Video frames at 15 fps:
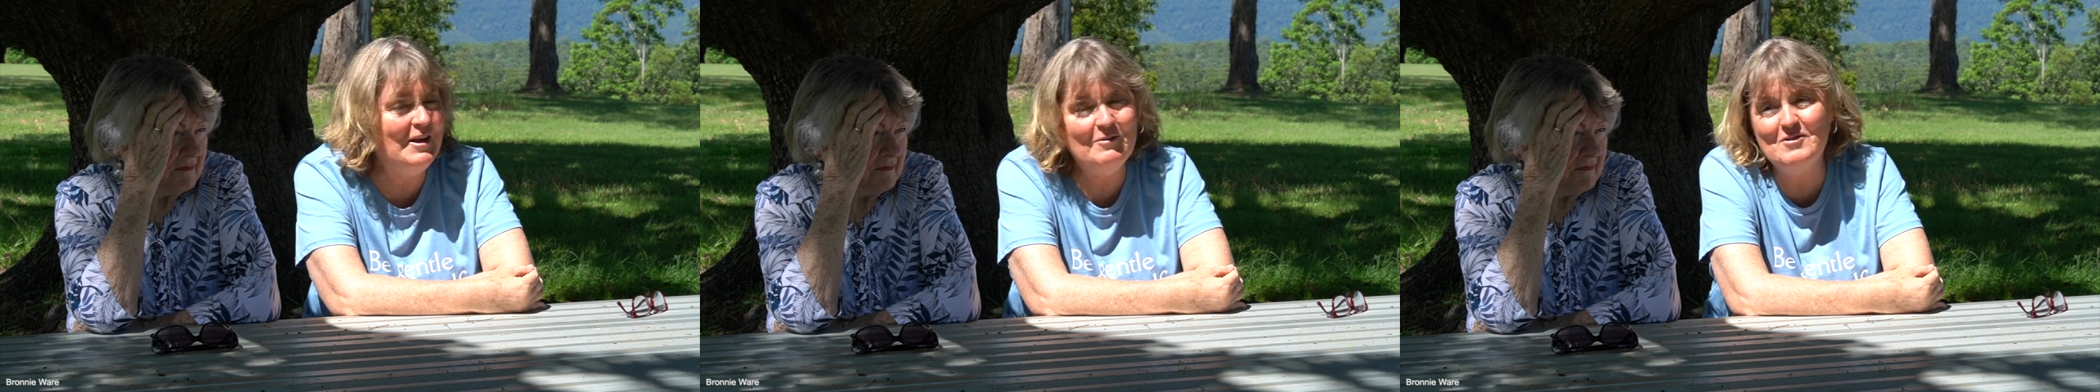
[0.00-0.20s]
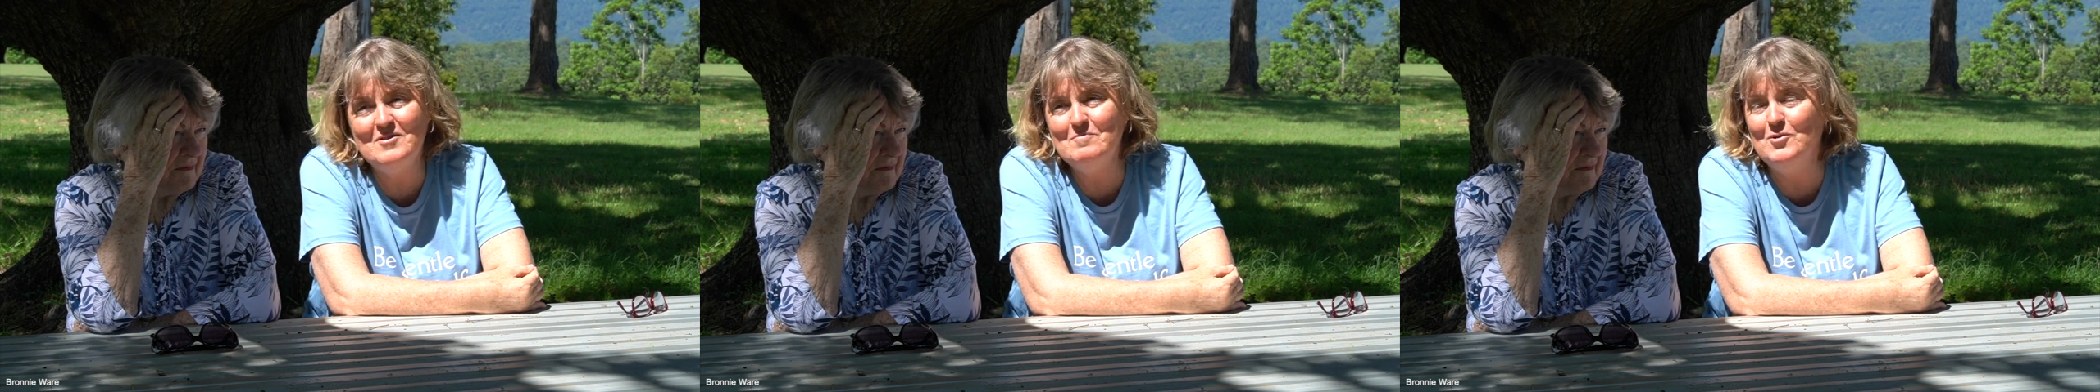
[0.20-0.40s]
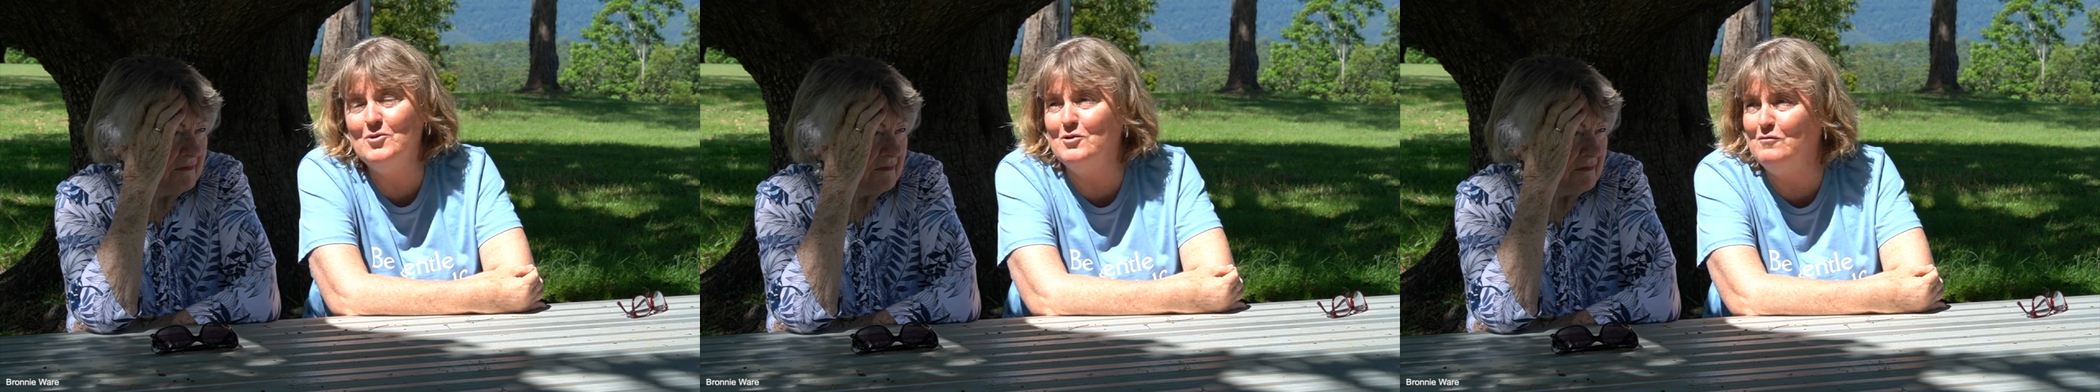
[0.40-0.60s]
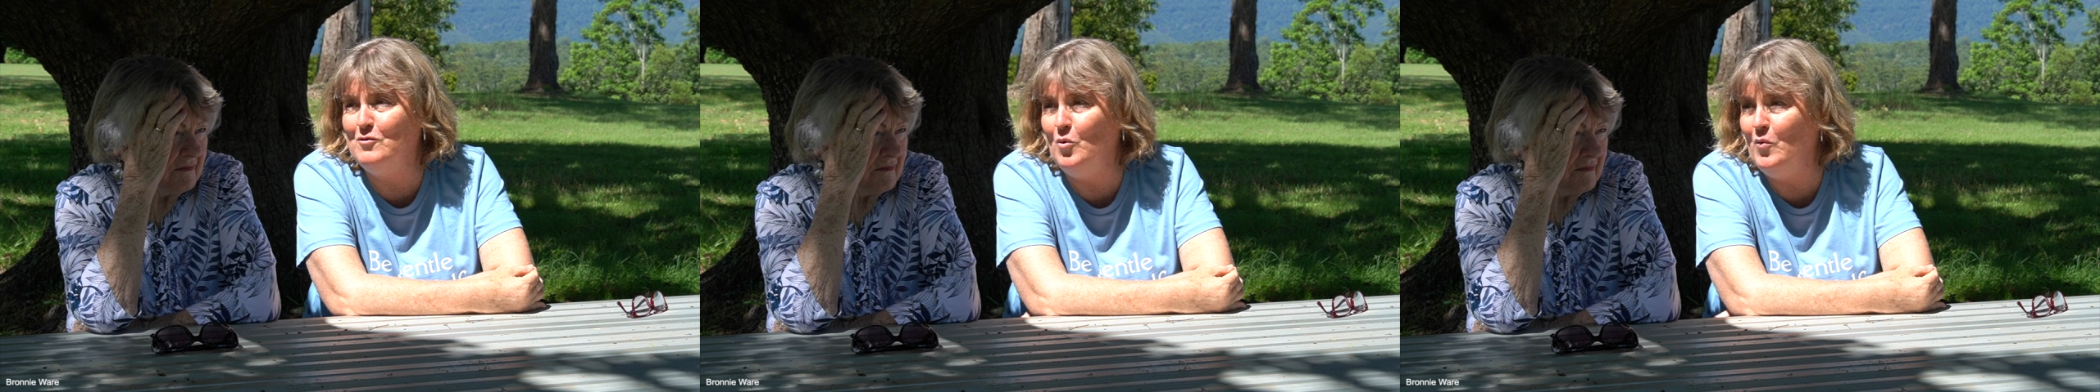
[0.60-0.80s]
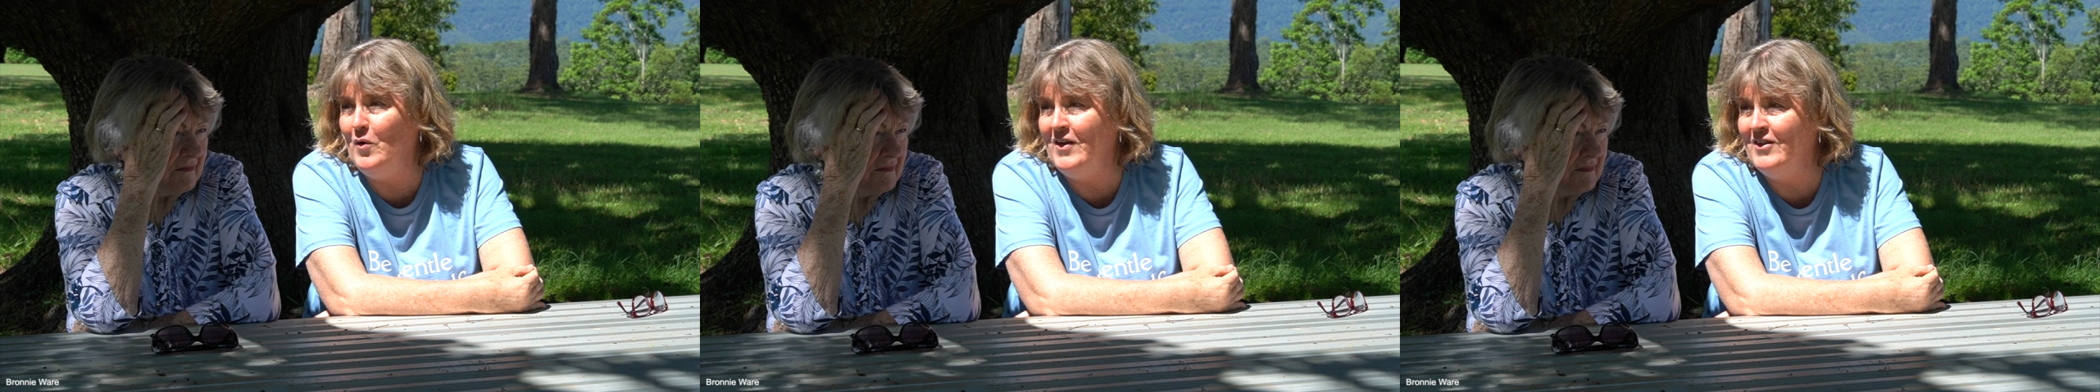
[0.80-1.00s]
it was
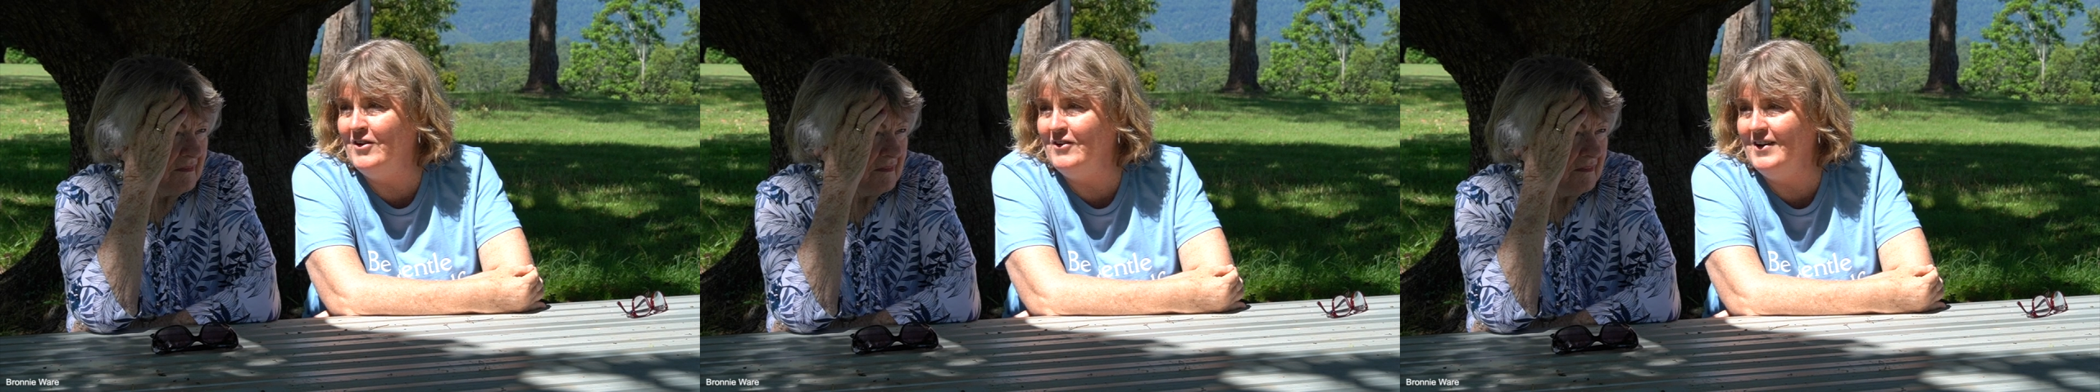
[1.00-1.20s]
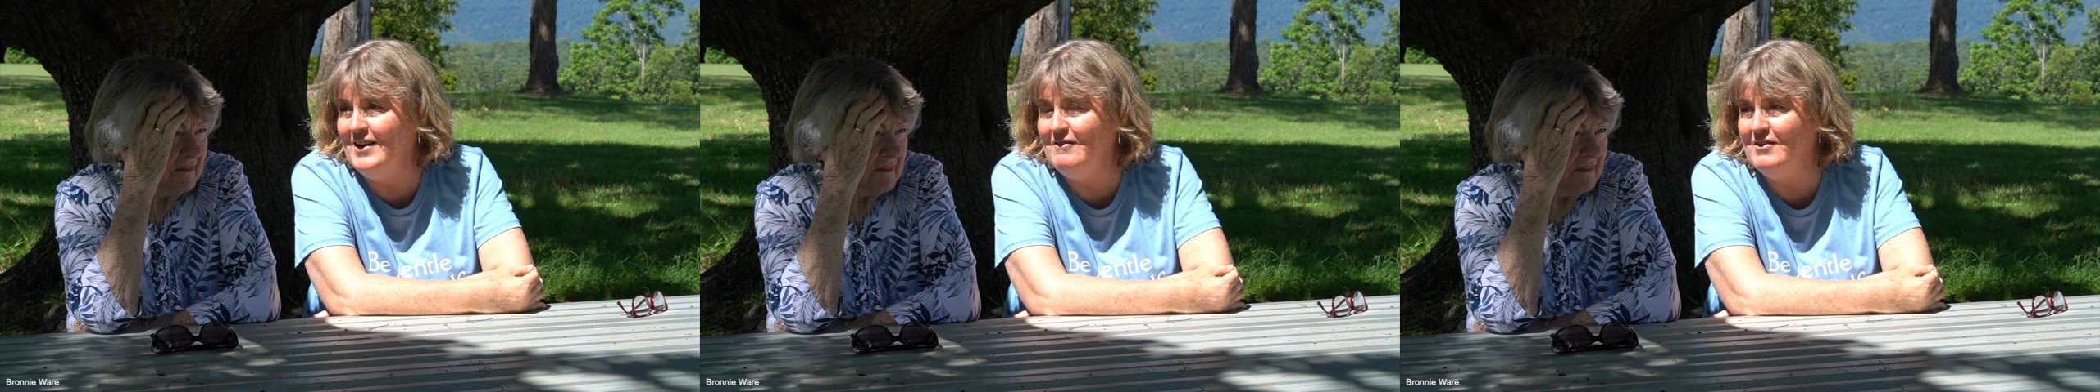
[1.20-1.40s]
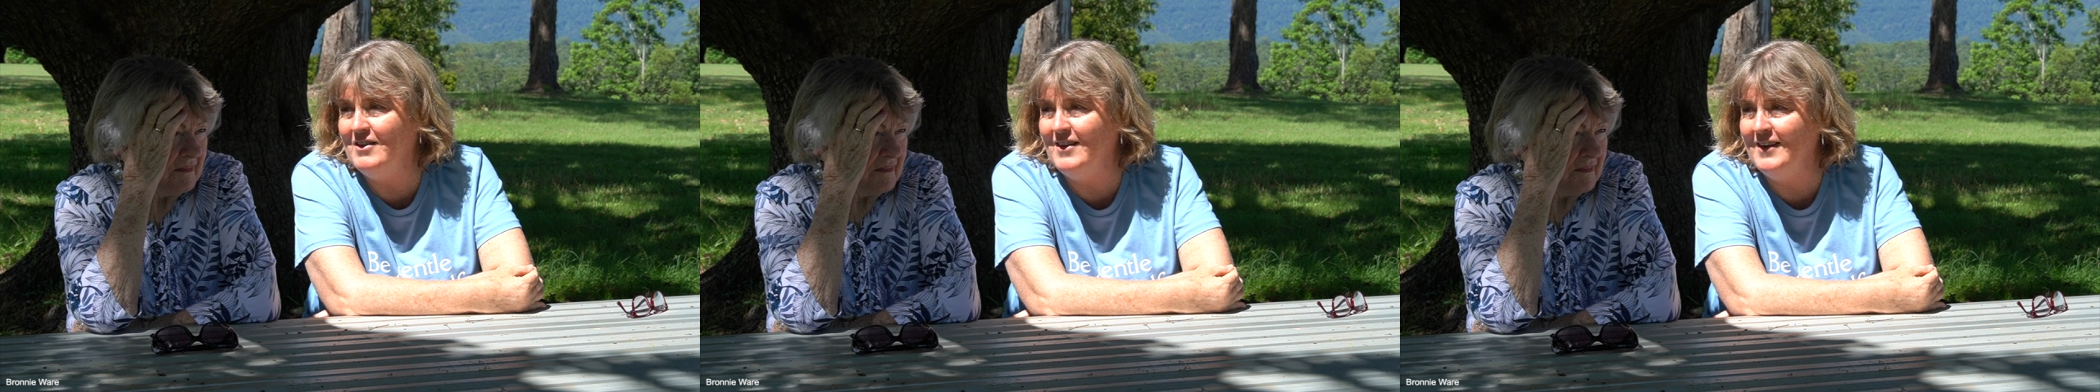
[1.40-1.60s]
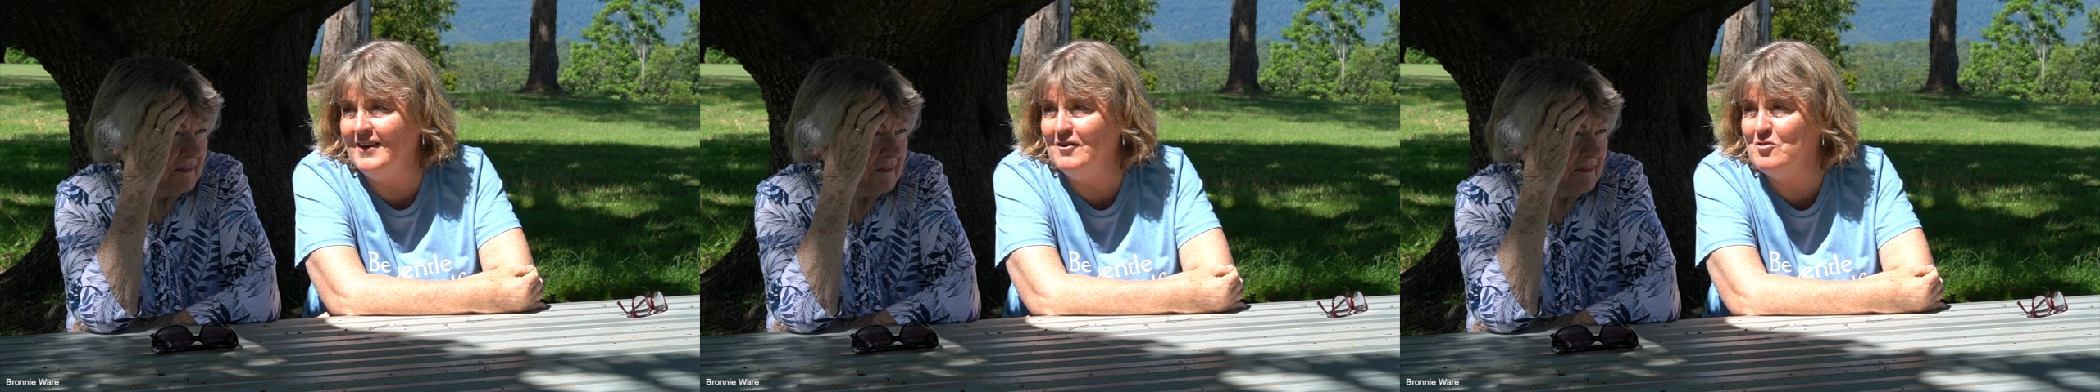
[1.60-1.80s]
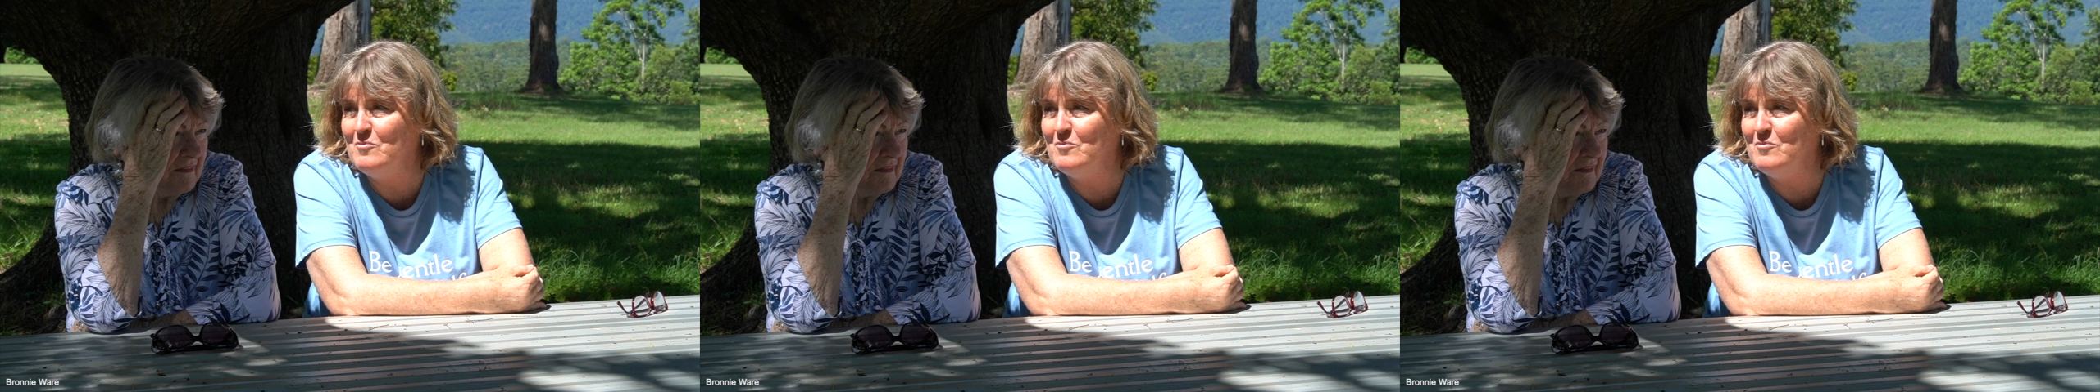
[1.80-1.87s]
beautiful weather and everything else,